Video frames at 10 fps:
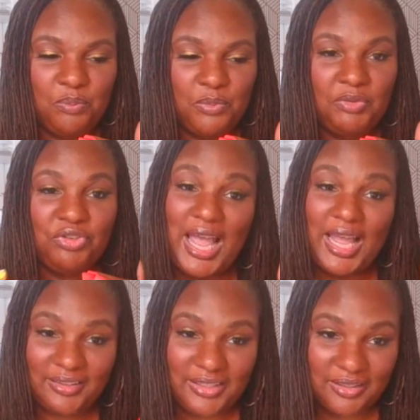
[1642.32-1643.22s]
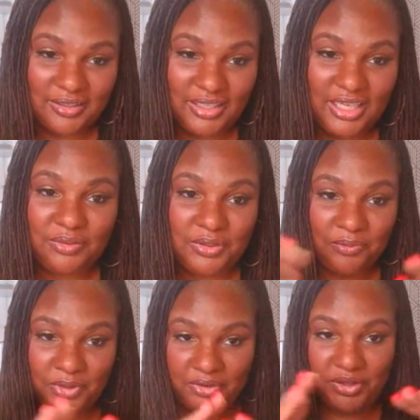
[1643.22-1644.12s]
react, even
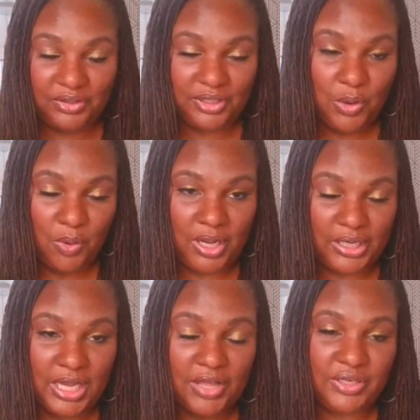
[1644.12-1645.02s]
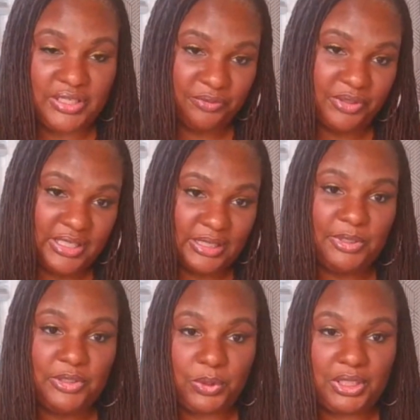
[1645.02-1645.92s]
very early on, and the differences
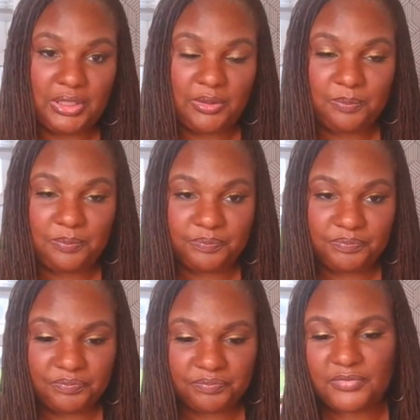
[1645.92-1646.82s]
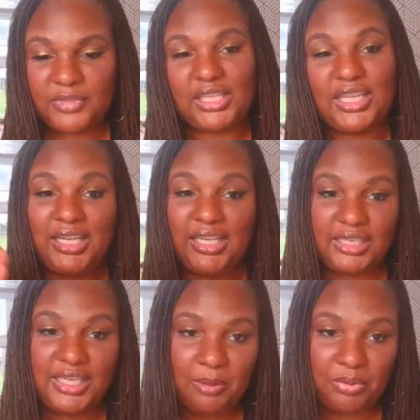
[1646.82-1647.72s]
between them. And I can
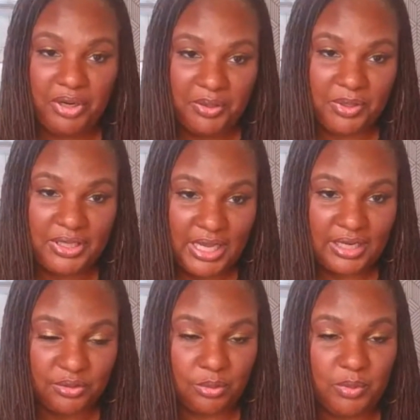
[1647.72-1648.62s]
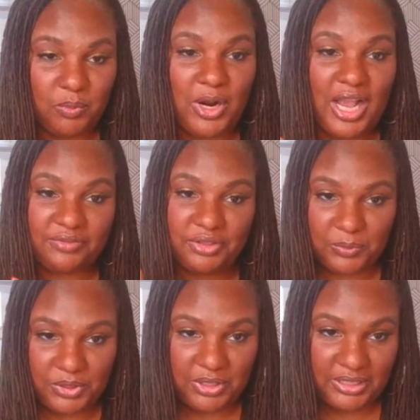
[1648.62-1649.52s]
elaborate on that a little bit more after
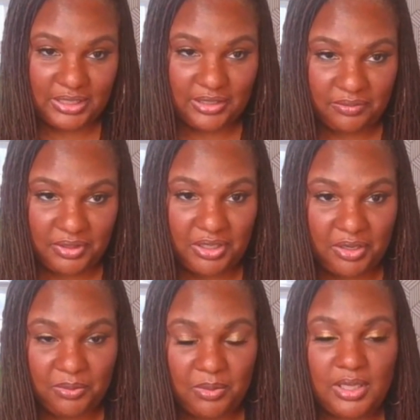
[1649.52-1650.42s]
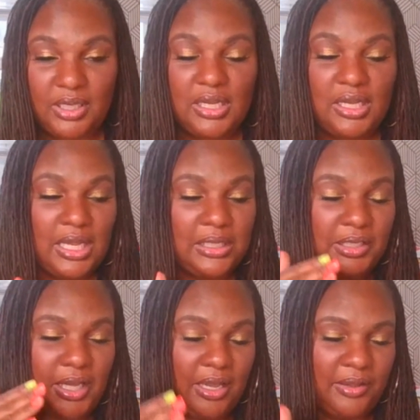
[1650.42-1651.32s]
we listen to the video.
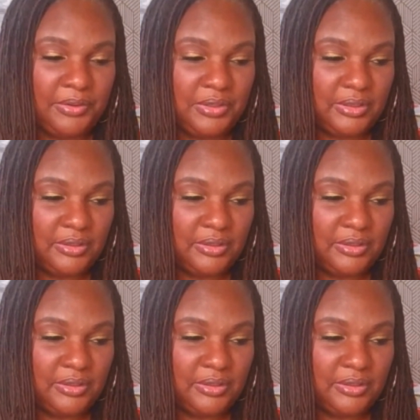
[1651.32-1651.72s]
And